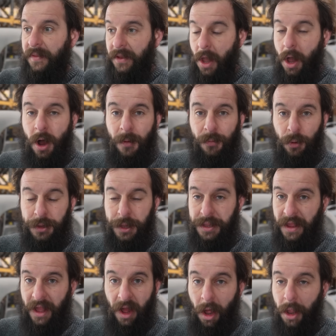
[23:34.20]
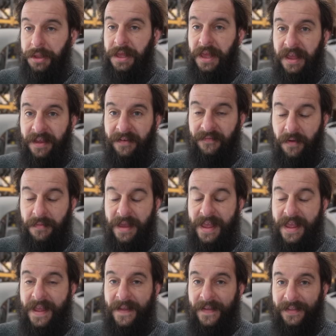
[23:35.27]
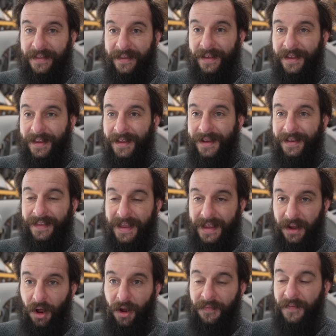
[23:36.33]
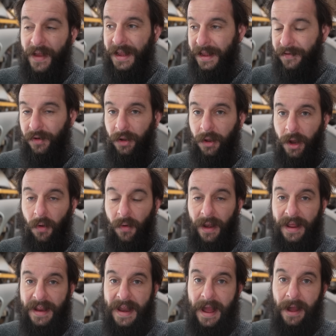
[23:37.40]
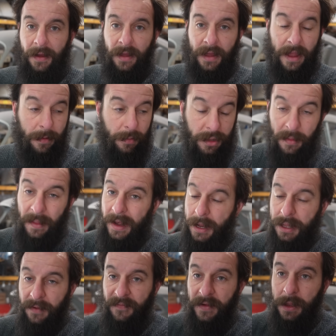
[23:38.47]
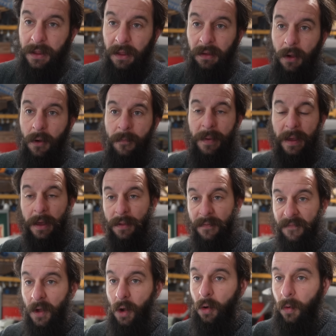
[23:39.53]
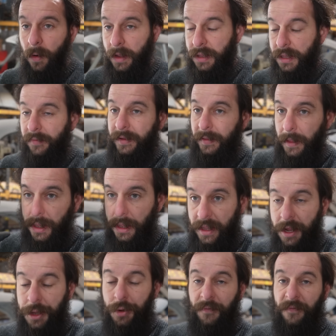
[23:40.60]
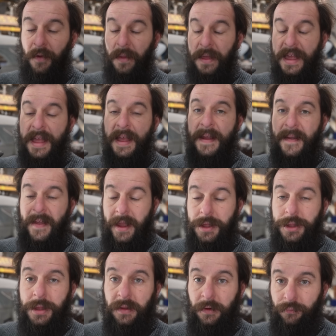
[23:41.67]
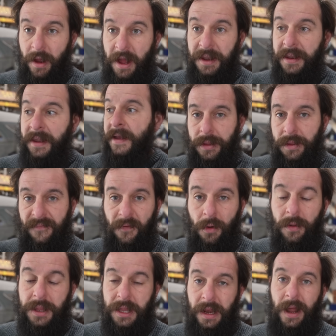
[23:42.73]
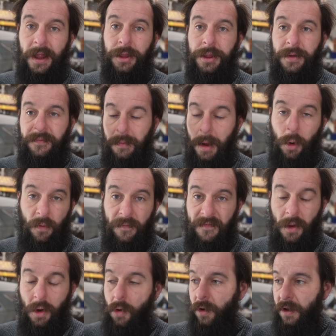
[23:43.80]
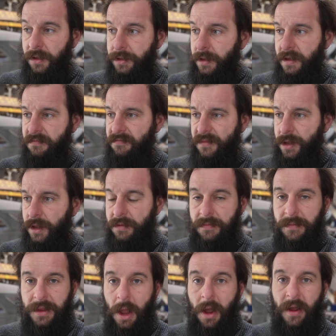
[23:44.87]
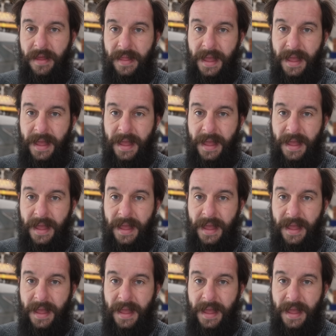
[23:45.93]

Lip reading: The carb was just asking for me to take it off and give it a good old clean out. It was on the list of things to do because fuel is something that's essential for the engine to run. It's full of sludge from old fuel and just dirt in